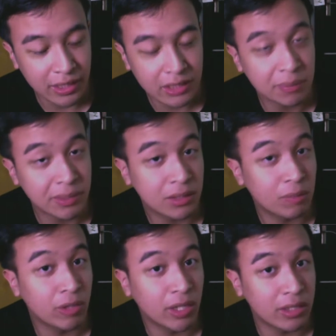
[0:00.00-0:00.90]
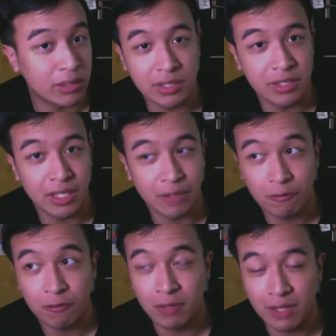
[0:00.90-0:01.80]
by someone else, if
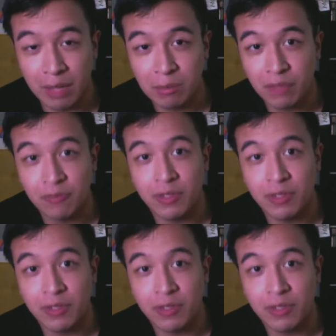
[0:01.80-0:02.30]
the name Syafi